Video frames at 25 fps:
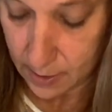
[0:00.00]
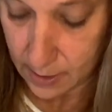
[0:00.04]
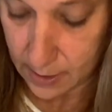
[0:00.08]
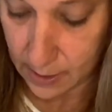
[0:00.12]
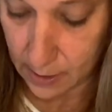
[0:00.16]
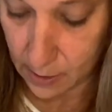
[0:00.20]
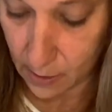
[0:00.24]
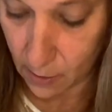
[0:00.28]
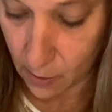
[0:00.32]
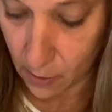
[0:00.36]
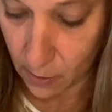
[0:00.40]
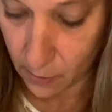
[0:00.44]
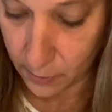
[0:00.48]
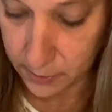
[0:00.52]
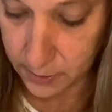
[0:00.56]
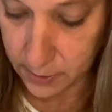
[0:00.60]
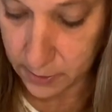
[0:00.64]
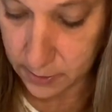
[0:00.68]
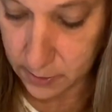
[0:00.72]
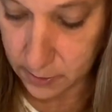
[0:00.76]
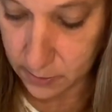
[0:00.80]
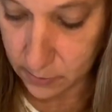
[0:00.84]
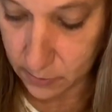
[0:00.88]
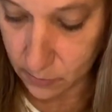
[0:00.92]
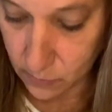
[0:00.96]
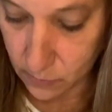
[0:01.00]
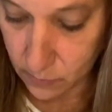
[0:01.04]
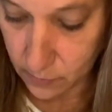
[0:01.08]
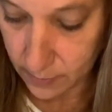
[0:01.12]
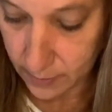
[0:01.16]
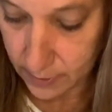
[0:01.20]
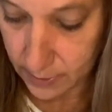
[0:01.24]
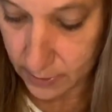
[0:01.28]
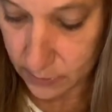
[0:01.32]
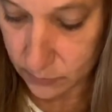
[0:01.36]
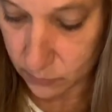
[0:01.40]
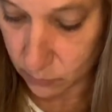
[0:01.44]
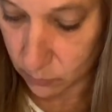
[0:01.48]
and all you do
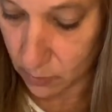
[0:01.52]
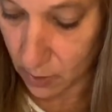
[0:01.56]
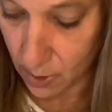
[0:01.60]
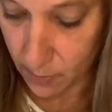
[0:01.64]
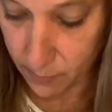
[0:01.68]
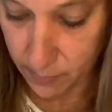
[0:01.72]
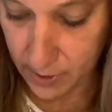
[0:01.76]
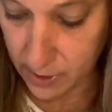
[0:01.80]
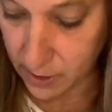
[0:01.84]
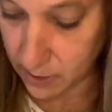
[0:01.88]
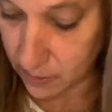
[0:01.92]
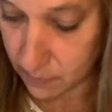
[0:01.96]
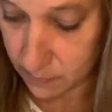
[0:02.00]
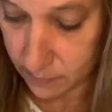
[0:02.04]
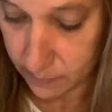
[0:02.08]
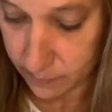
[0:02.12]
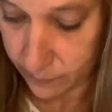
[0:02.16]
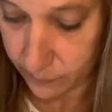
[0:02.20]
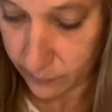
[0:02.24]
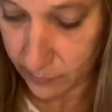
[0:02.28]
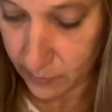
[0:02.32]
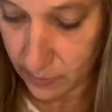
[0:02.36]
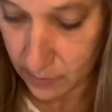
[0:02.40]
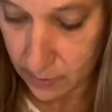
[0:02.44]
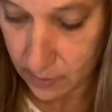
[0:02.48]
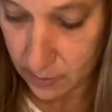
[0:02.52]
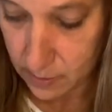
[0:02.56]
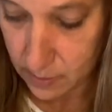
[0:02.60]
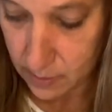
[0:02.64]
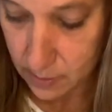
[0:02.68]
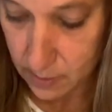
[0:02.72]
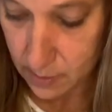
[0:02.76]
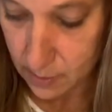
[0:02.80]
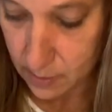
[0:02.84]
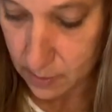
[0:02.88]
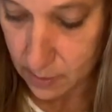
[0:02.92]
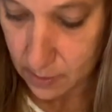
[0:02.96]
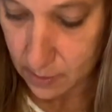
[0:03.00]
is rub it
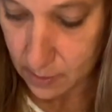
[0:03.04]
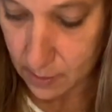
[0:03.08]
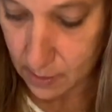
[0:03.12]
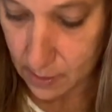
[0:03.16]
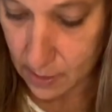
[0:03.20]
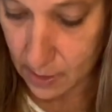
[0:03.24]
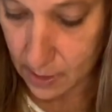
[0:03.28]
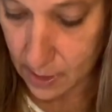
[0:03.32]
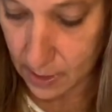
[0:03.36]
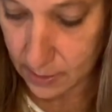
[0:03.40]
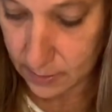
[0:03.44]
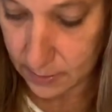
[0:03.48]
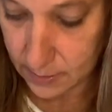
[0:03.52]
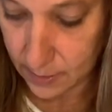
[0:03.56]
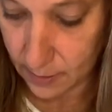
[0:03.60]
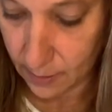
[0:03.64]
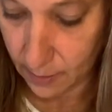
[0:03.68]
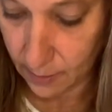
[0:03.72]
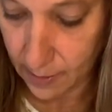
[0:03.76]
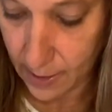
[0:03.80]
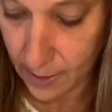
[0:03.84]
onto the